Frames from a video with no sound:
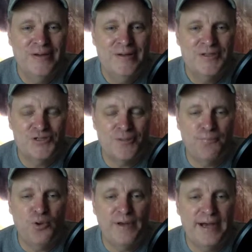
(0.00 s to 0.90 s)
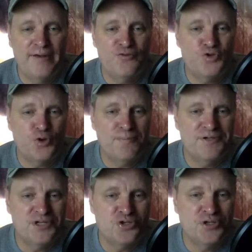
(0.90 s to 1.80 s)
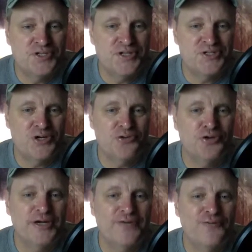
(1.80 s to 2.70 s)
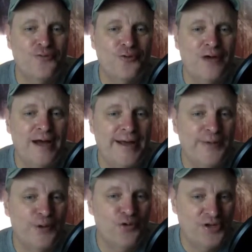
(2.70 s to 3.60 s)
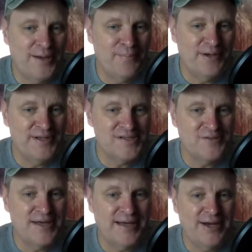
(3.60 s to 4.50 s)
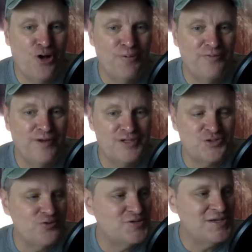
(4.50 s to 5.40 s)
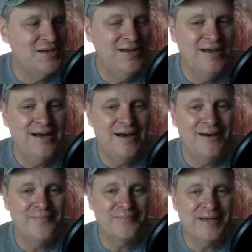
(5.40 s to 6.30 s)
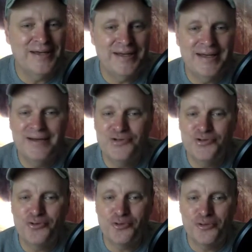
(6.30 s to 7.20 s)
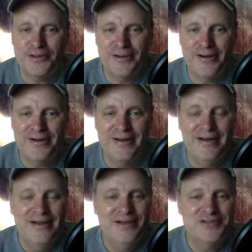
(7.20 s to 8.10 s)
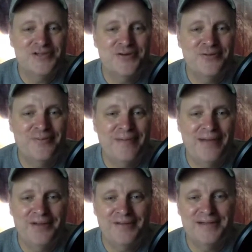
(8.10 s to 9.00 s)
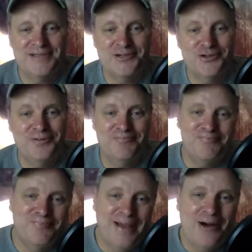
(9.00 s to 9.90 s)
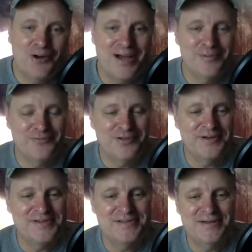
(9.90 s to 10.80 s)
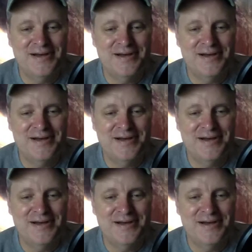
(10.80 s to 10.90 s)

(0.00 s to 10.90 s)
start pulling out of short positions and start looking for high growth companies that they can help investors get into early on. So I think that's a good outcome of this.